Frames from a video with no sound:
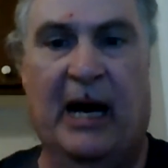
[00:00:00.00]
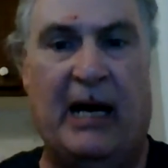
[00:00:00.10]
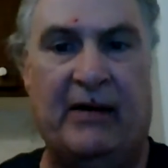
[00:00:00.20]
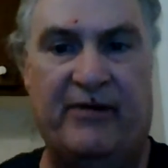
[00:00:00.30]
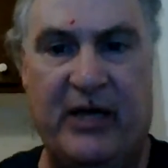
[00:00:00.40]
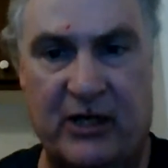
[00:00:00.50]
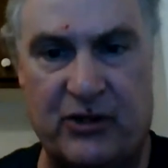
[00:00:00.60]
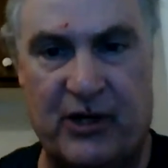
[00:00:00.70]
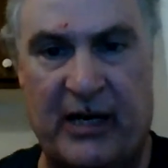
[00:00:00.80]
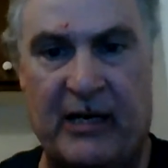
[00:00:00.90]
I have the
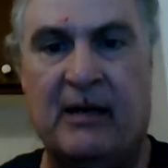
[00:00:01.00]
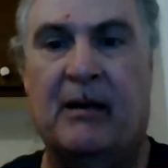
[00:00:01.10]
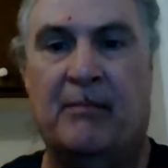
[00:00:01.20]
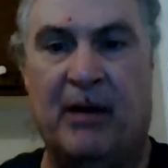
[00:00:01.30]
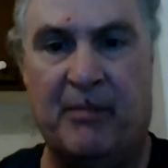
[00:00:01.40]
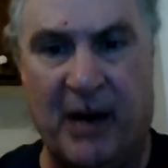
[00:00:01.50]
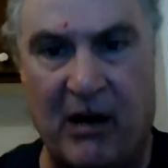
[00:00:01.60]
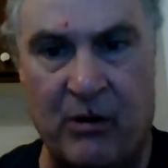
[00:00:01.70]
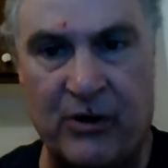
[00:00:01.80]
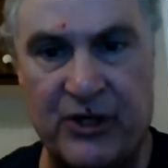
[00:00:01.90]
internet. My
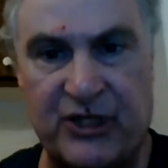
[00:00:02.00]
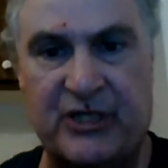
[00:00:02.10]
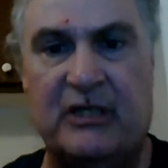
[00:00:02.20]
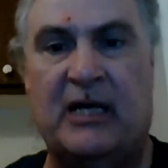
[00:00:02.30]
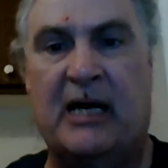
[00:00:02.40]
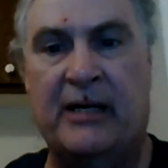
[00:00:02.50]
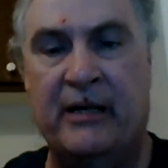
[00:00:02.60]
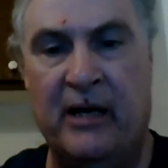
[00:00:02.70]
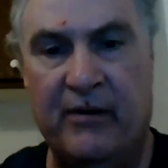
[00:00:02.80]
power is still on.